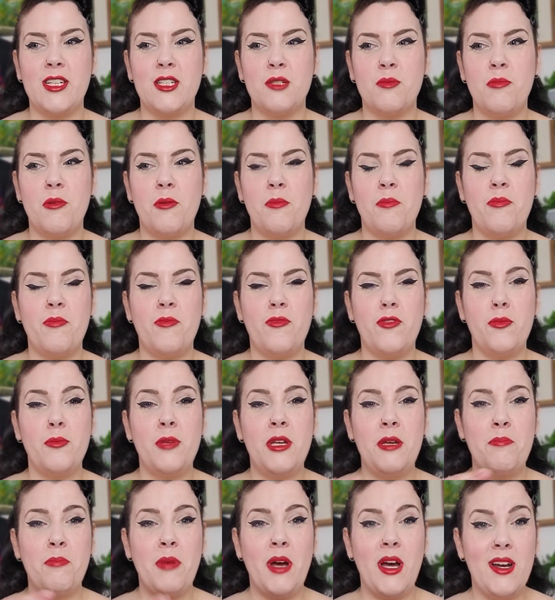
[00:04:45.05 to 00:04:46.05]
but for me
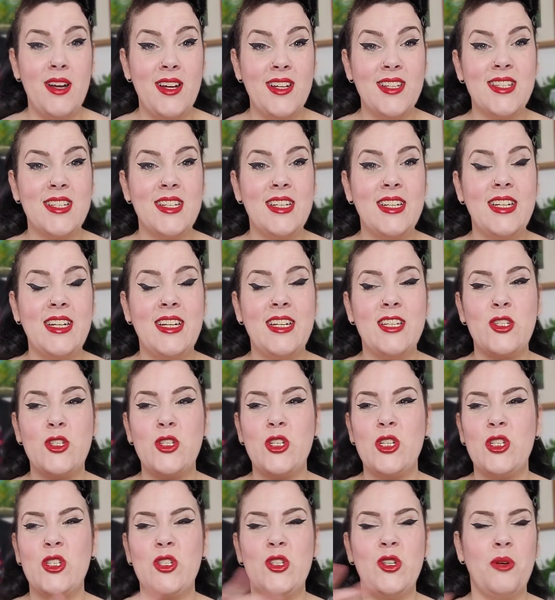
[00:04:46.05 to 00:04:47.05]
personally it's
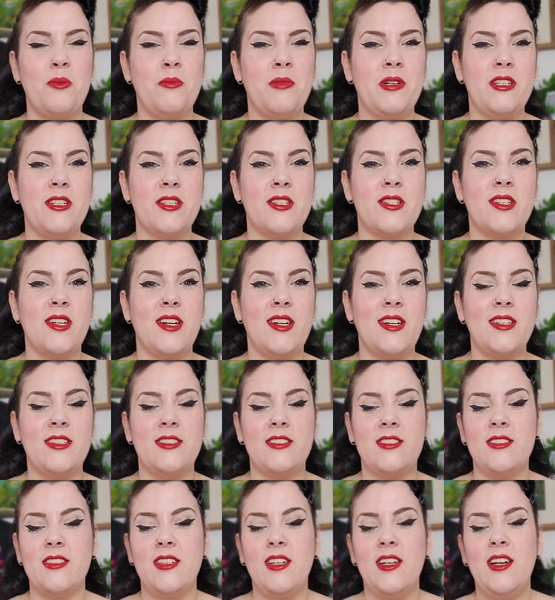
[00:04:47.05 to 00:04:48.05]
just not my
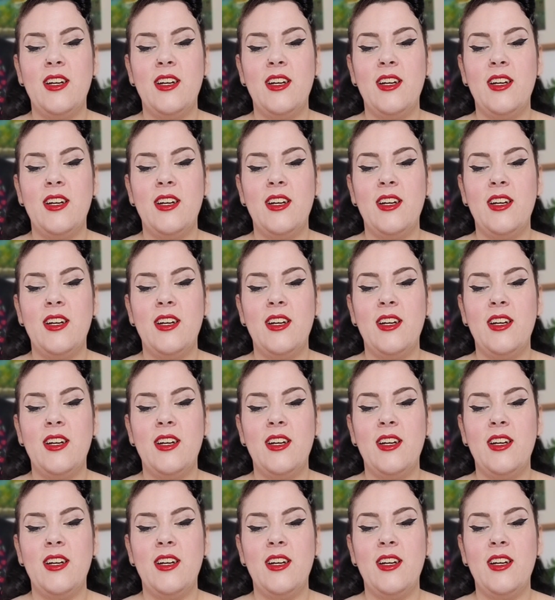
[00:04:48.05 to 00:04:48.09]
style.